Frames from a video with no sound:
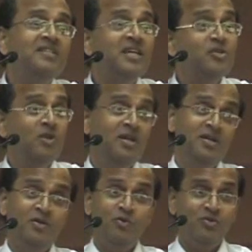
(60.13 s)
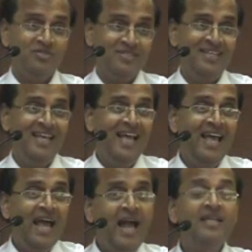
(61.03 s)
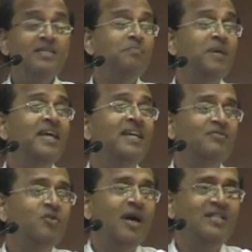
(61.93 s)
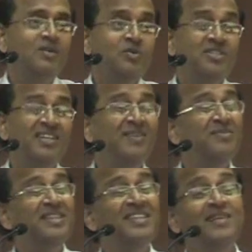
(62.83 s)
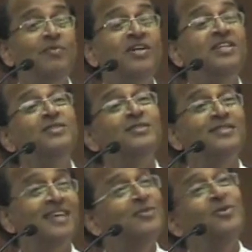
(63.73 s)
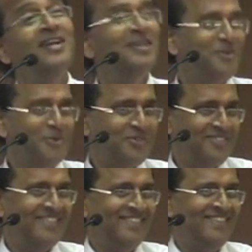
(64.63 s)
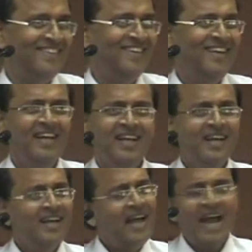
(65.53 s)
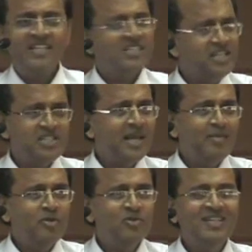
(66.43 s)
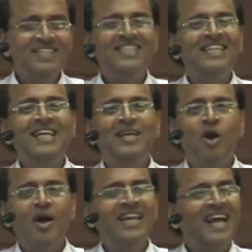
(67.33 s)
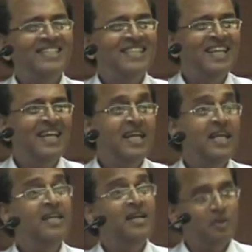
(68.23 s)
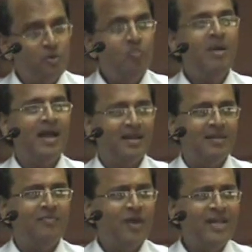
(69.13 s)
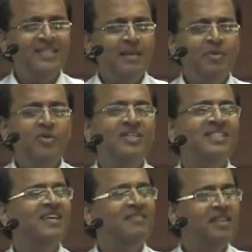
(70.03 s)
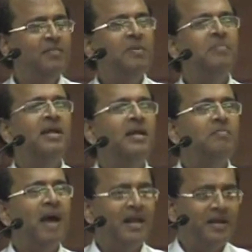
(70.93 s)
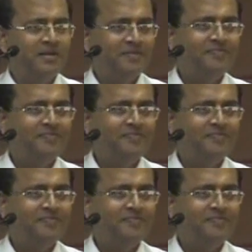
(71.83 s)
sexual intercourse. And he is big enough to ask the question, then what is sexual intercourse? At such time also there is nothing wrong in answering it in a true manner. For example, you can say when the people get married,